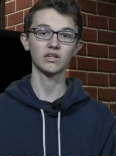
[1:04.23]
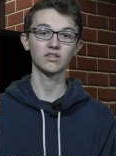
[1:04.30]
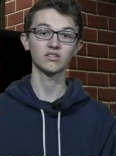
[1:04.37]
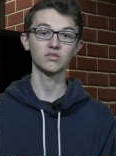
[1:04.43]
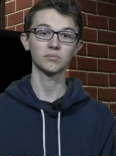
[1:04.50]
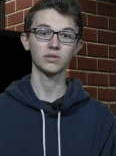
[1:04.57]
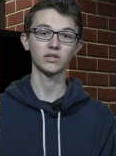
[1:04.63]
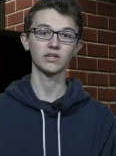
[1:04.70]

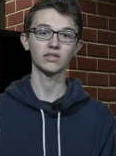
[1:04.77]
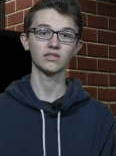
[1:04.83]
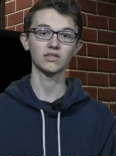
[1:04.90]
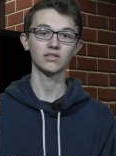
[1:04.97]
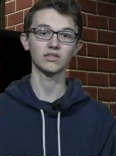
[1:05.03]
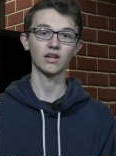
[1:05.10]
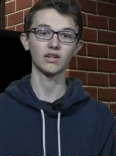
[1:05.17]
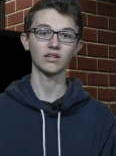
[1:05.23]
experience
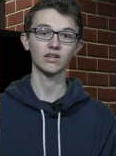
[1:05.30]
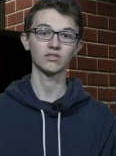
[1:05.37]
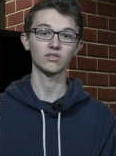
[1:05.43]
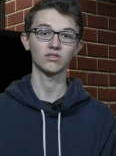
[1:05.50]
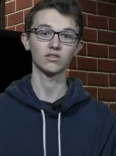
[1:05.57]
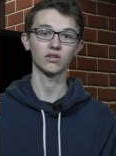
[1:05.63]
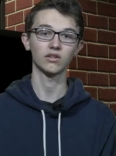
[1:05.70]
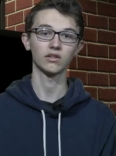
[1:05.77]
is not
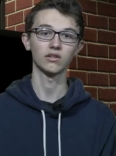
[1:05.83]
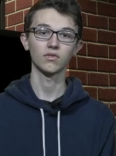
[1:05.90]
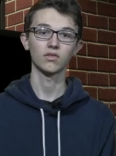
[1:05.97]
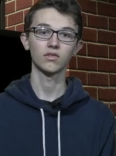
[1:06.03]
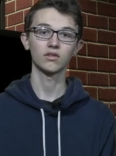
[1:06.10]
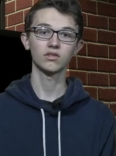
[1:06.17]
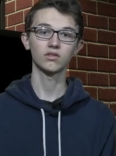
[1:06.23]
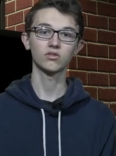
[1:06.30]
necessary.
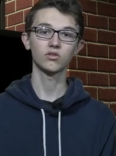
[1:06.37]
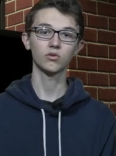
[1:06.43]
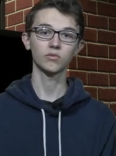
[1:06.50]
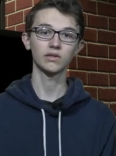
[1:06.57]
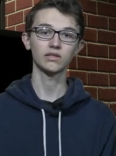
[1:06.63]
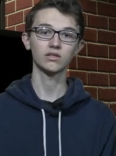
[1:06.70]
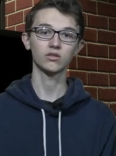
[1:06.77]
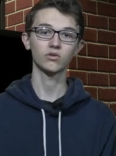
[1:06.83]
This is your
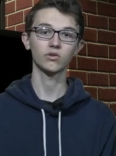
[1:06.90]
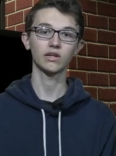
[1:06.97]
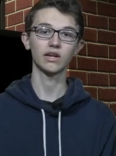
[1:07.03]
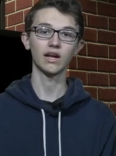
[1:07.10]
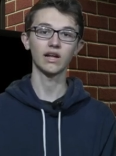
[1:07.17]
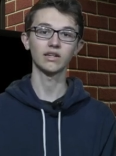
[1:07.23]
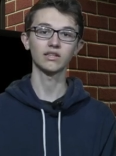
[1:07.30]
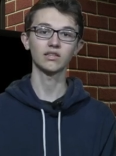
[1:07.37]
week to create
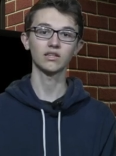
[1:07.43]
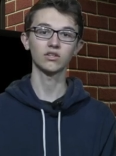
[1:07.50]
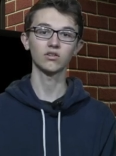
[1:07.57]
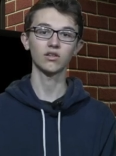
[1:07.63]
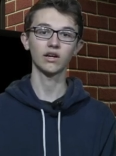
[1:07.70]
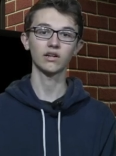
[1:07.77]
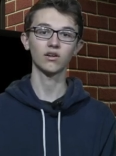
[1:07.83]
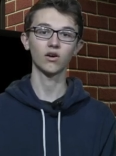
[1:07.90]
anything you
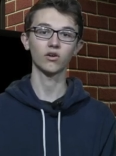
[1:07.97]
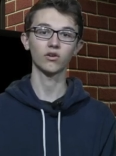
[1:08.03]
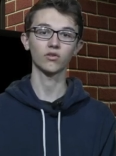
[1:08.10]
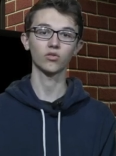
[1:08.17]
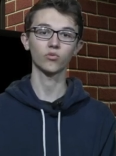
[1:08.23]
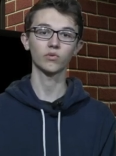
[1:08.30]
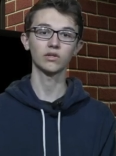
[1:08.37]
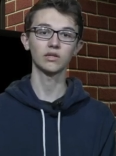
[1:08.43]
like on our
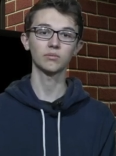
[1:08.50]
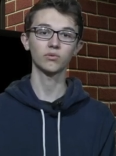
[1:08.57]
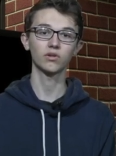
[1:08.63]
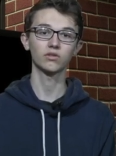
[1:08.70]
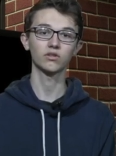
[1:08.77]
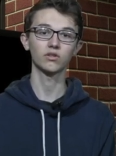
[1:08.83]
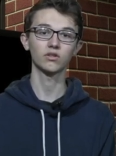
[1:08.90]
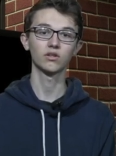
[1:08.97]
3D
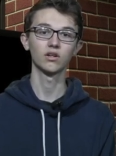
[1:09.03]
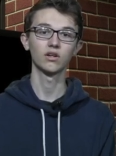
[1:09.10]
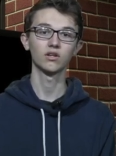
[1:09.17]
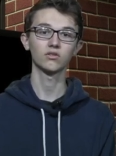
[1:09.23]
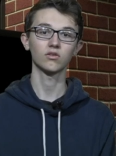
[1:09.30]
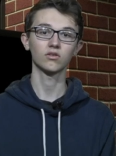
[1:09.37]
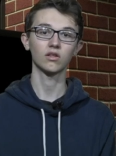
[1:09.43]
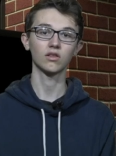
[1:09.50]
printer
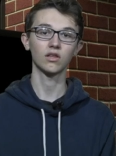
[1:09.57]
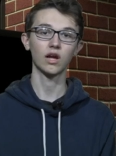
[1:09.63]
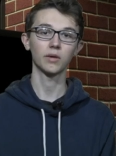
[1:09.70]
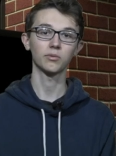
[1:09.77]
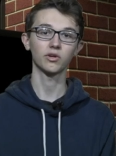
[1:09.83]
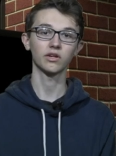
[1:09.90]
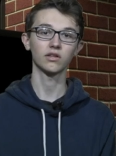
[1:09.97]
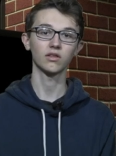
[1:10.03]
during the
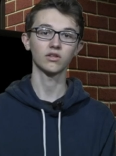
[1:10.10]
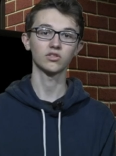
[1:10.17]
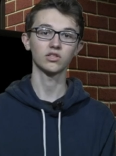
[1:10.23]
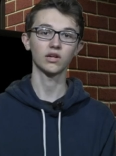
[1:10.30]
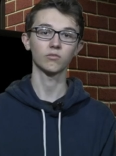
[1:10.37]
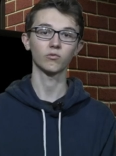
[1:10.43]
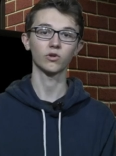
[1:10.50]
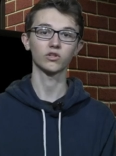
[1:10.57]
library
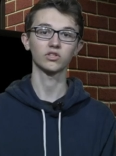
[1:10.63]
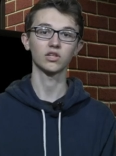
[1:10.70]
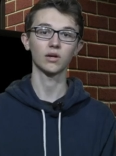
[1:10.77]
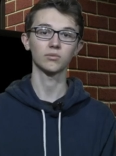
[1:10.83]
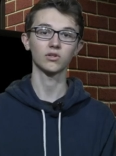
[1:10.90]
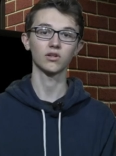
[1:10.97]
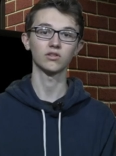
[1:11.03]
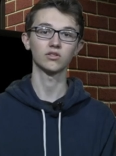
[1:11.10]
lunchtime
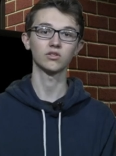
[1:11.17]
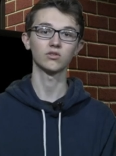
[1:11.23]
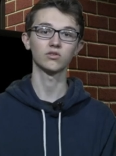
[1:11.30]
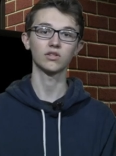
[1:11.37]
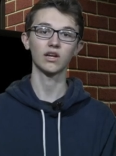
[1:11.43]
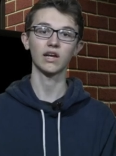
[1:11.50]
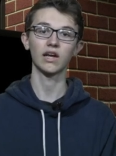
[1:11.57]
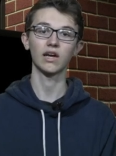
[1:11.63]
workshops on
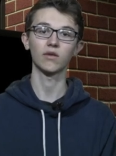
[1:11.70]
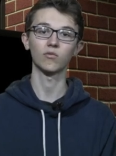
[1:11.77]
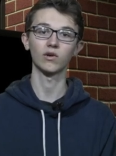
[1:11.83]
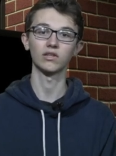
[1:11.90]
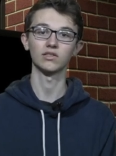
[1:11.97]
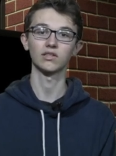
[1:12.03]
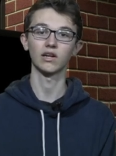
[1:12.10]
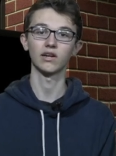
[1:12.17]
Tuesday and
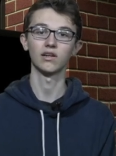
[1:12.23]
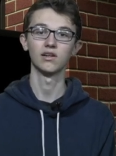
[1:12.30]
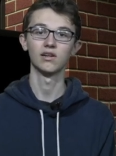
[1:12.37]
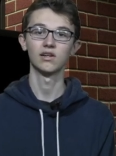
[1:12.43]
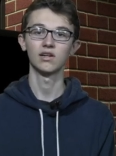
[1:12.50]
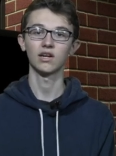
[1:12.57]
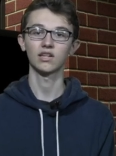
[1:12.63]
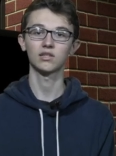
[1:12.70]
Wednesday.
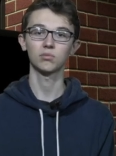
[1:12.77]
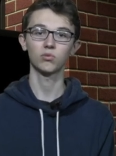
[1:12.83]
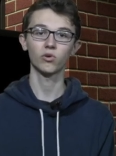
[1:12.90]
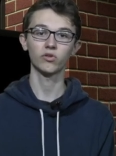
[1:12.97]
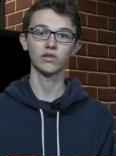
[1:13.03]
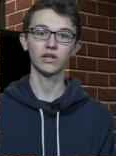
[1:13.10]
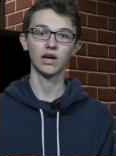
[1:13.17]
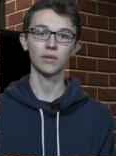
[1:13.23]
Explore
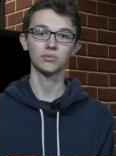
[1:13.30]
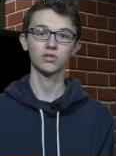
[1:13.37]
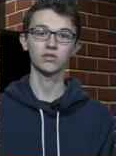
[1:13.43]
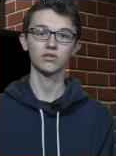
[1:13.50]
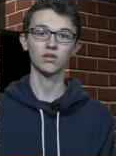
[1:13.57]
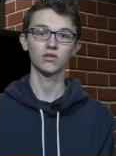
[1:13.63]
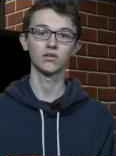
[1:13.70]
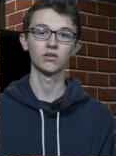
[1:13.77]
the options
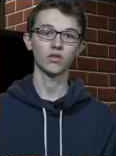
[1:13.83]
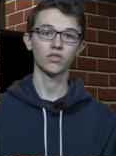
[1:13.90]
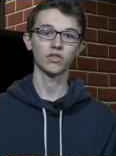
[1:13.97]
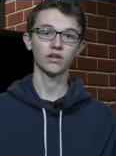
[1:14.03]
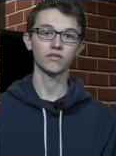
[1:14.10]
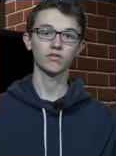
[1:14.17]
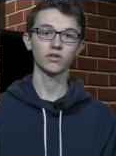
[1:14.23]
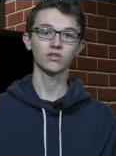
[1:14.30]
on
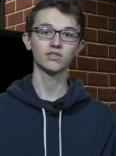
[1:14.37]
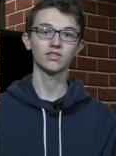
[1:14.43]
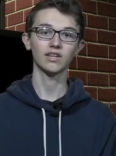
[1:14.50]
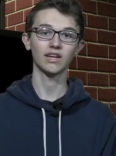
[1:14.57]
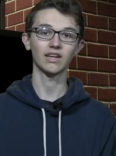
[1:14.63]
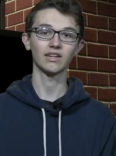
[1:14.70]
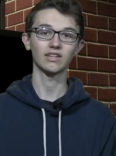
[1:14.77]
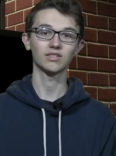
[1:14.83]
Thingiverse
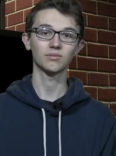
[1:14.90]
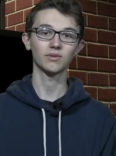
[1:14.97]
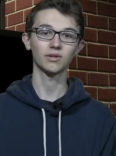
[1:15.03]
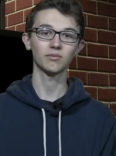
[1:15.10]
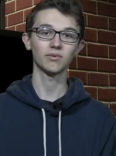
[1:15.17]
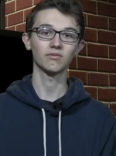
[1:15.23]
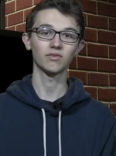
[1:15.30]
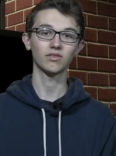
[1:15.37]
and
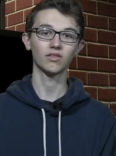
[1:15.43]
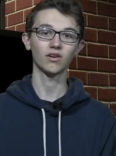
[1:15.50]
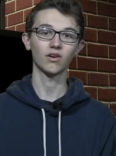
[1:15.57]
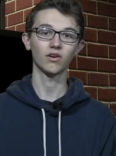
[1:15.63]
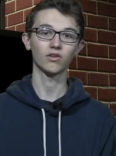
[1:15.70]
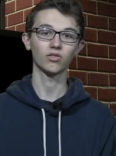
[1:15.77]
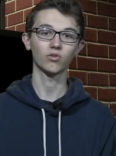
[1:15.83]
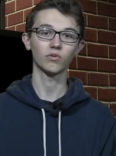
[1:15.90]
experiment with
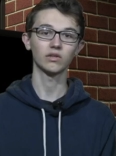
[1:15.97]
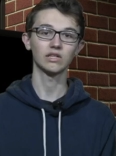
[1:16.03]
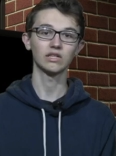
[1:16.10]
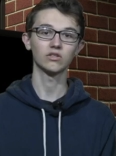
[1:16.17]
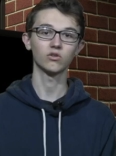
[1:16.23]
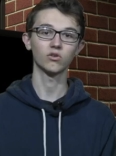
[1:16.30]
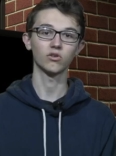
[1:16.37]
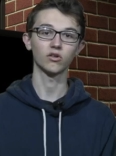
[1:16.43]
our
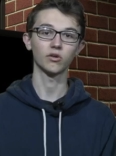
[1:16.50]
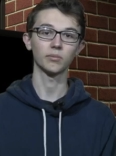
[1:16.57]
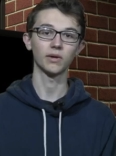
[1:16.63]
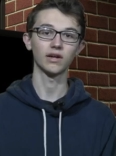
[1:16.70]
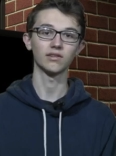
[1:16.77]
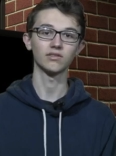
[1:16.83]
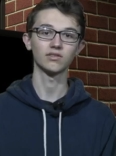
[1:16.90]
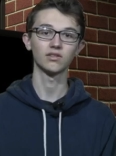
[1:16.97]
3Doodler
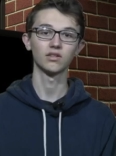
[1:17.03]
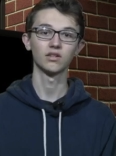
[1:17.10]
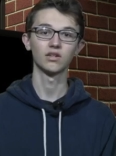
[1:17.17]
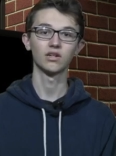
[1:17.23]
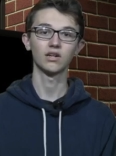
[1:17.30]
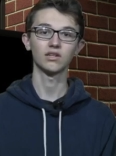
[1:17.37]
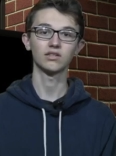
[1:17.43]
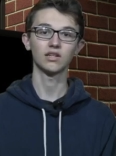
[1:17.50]
pens.
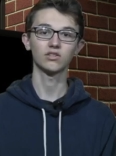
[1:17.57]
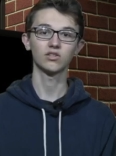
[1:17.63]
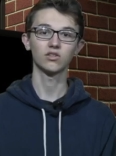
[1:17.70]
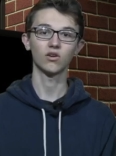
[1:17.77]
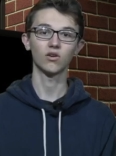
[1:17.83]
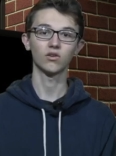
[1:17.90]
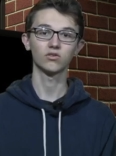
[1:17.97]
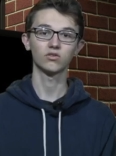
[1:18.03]
Attention
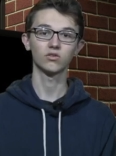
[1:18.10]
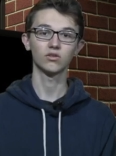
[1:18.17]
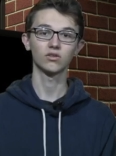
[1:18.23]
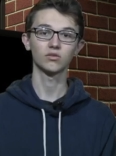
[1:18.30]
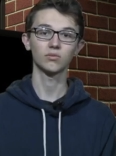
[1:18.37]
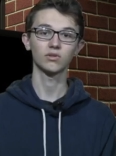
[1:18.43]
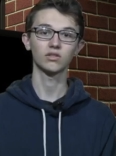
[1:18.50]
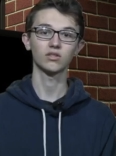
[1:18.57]
all students
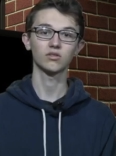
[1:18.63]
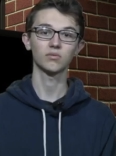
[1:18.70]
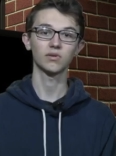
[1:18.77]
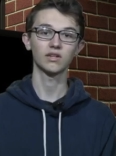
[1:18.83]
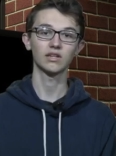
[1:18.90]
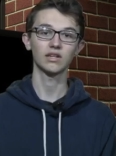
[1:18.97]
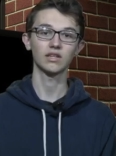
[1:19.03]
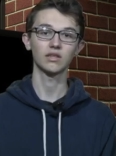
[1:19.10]

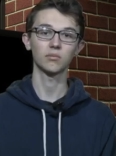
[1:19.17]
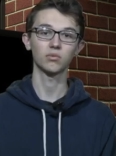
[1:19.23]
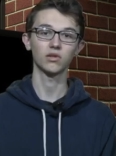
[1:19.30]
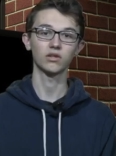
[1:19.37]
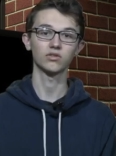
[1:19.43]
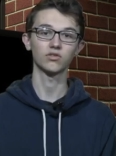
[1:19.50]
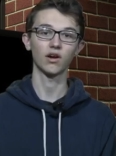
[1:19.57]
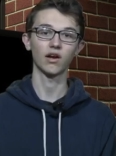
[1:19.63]
participating in the
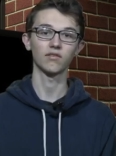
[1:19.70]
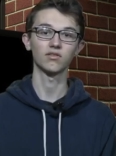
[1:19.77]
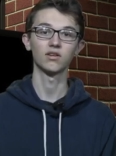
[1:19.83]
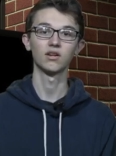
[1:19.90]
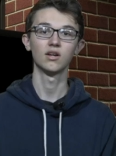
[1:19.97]
blood drive.